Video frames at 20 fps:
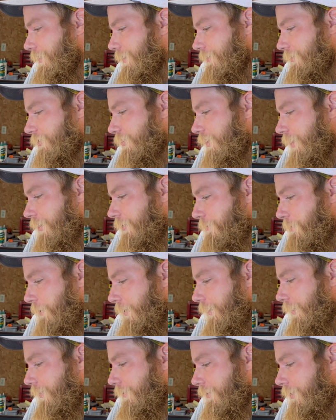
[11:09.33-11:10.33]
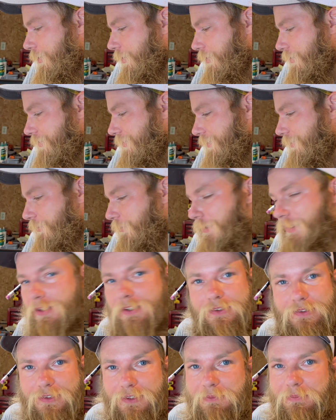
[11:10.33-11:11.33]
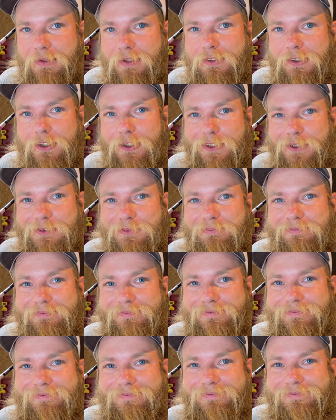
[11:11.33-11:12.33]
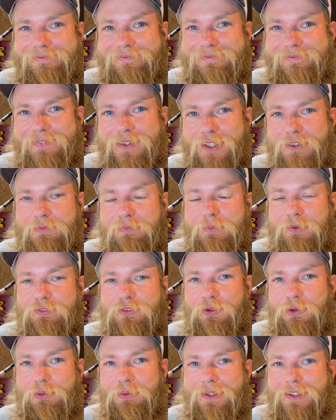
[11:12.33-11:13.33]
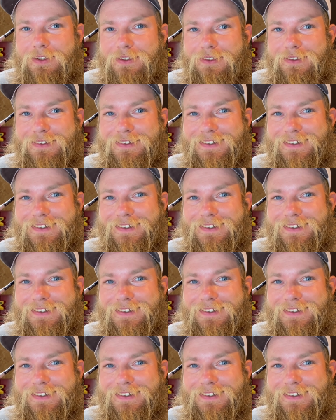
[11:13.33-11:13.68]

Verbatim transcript: And you guys probably noticed that we did something wrong, even before we did.